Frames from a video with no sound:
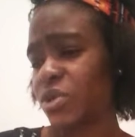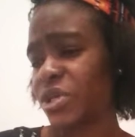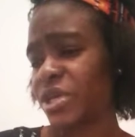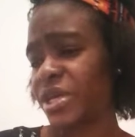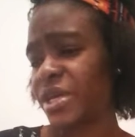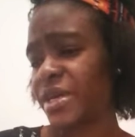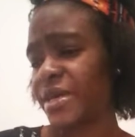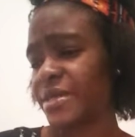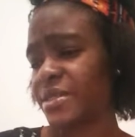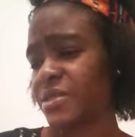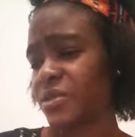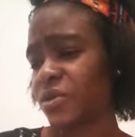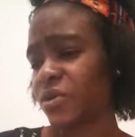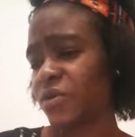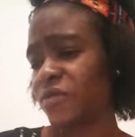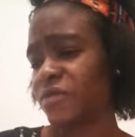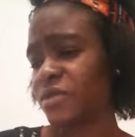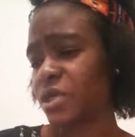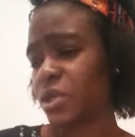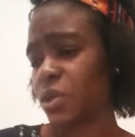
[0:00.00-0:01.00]
years
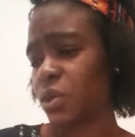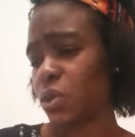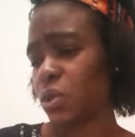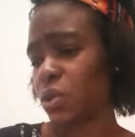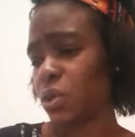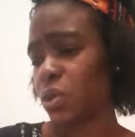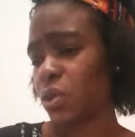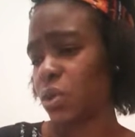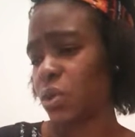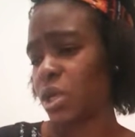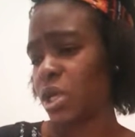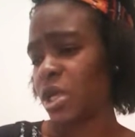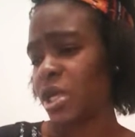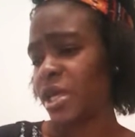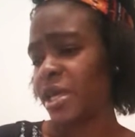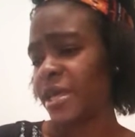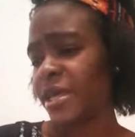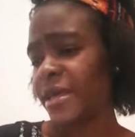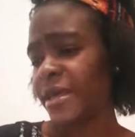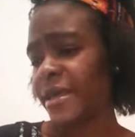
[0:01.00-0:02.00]
of the Lord
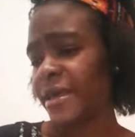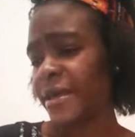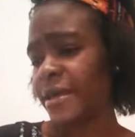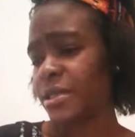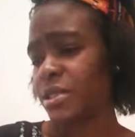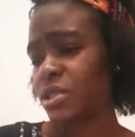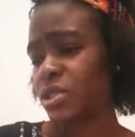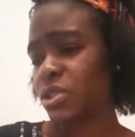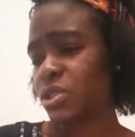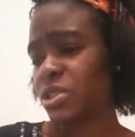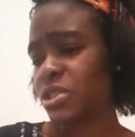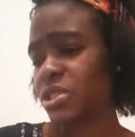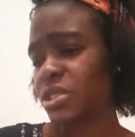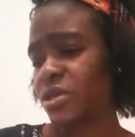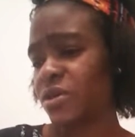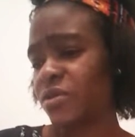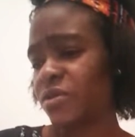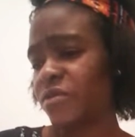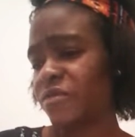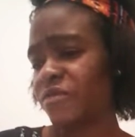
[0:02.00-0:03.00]
and the day
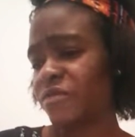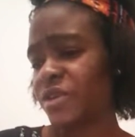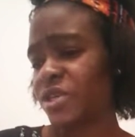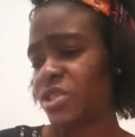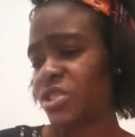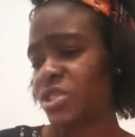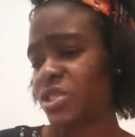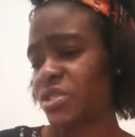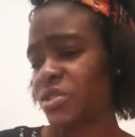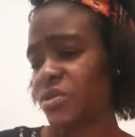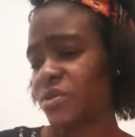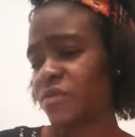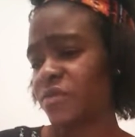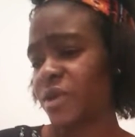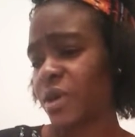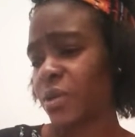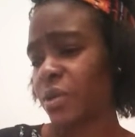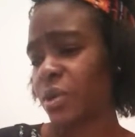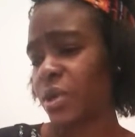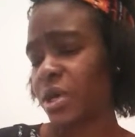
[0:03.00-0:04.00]
of vengeance of
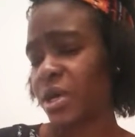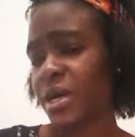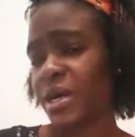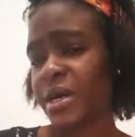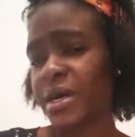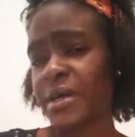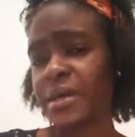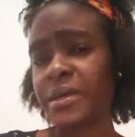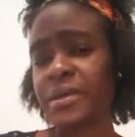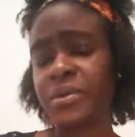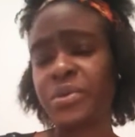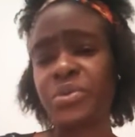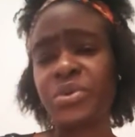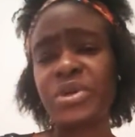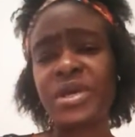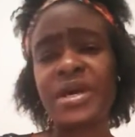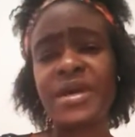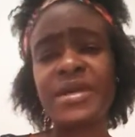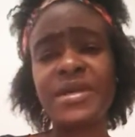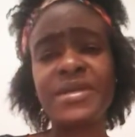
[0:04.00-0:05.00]
our God.
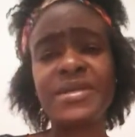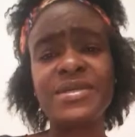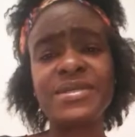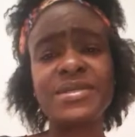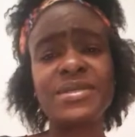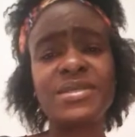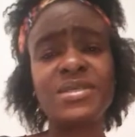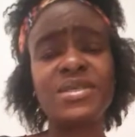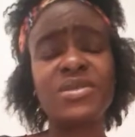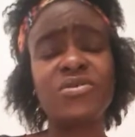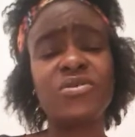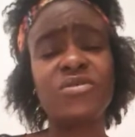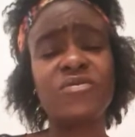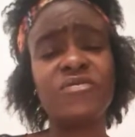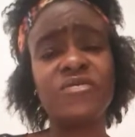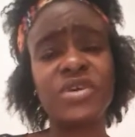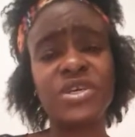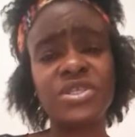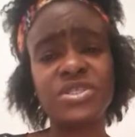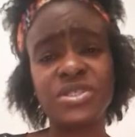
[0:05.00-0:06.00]
We are in a season of
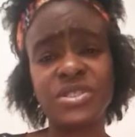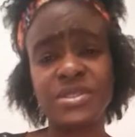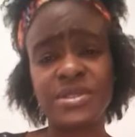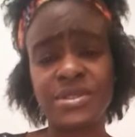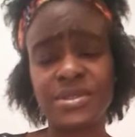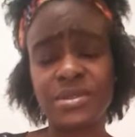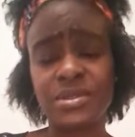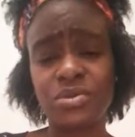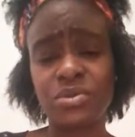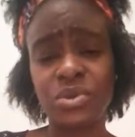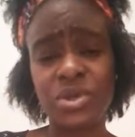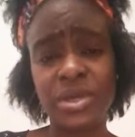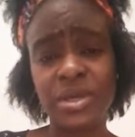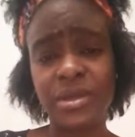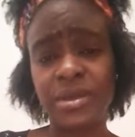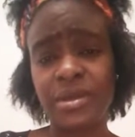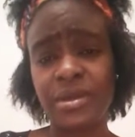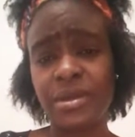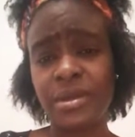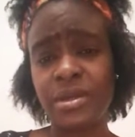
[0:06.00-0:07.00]
vengeance,
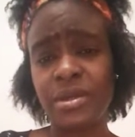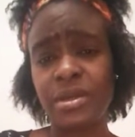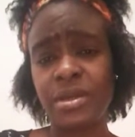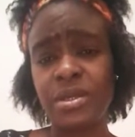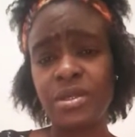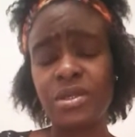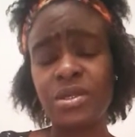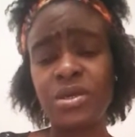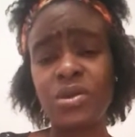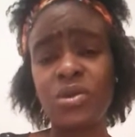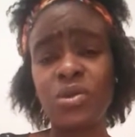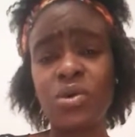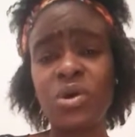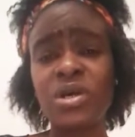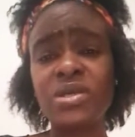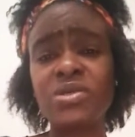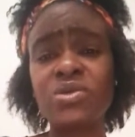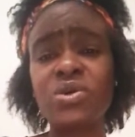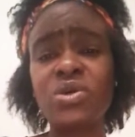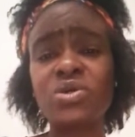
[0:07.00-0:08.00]
okay? The Lord
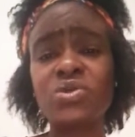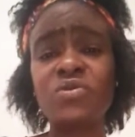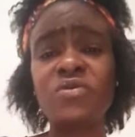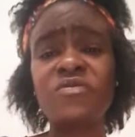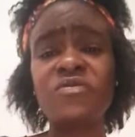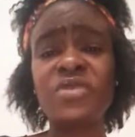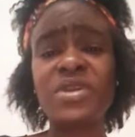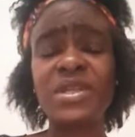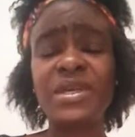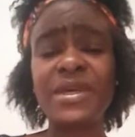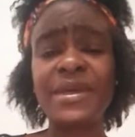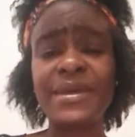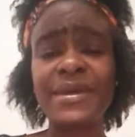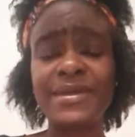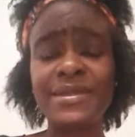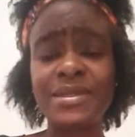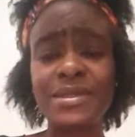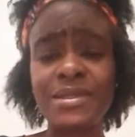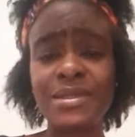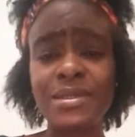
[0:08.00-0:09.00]
is also
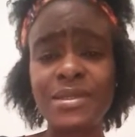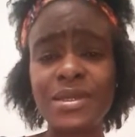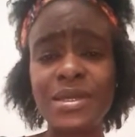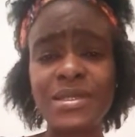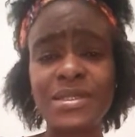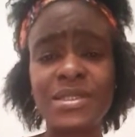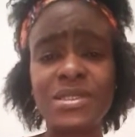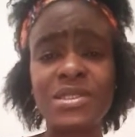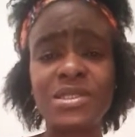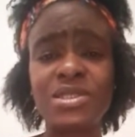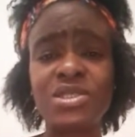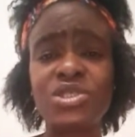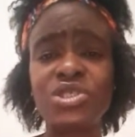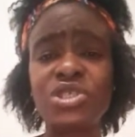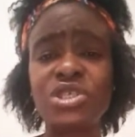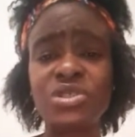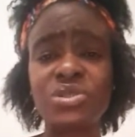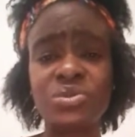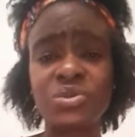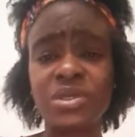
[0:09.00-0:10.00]
vindicating his
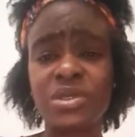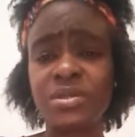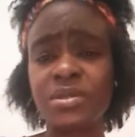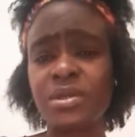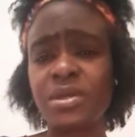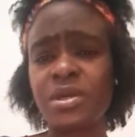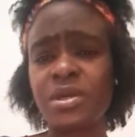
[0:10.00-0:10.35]
children,